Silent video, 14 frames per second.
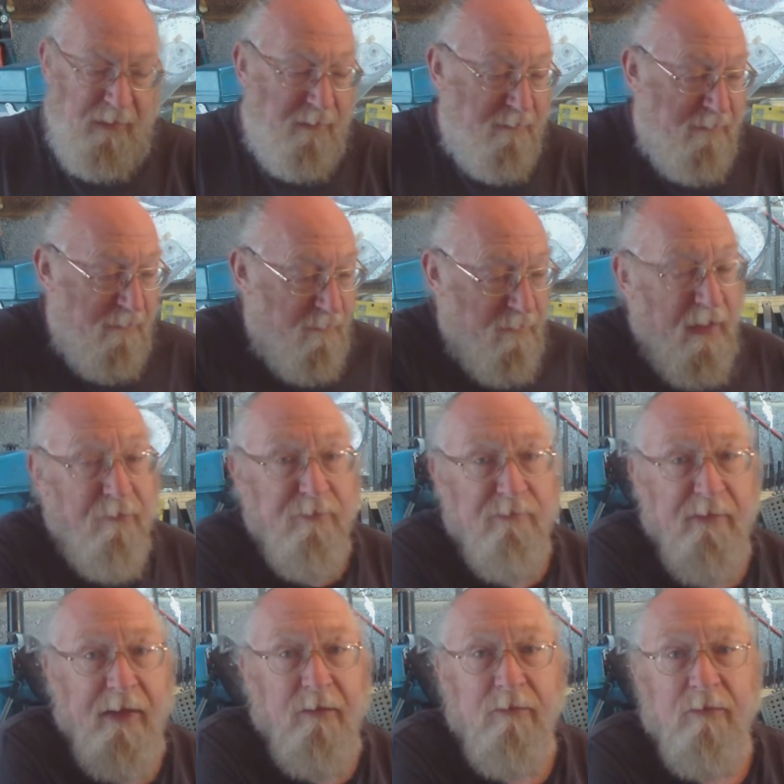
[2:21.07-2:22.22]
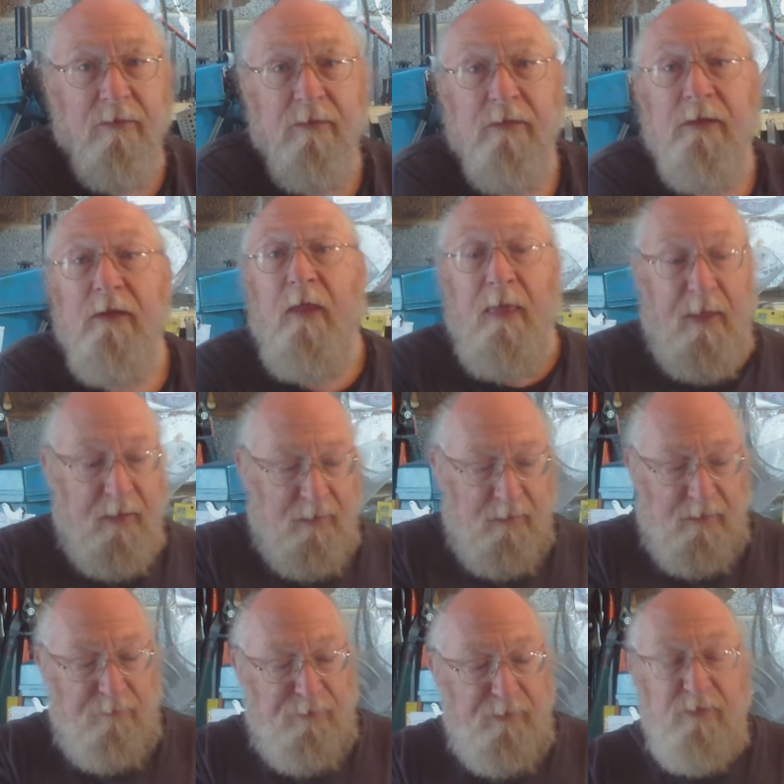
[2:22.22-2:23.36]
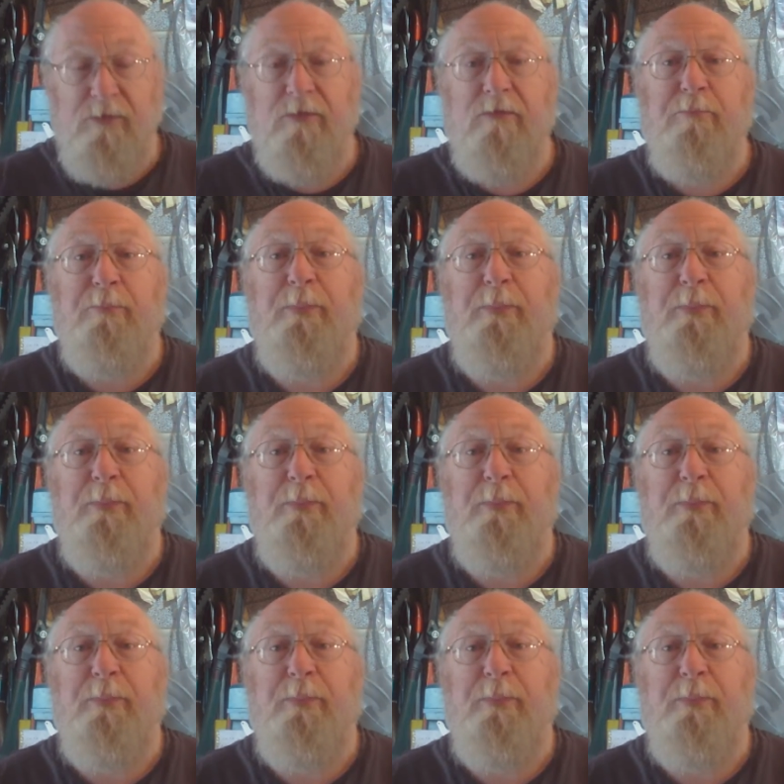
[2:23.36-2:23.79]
Ideal to have around if you're just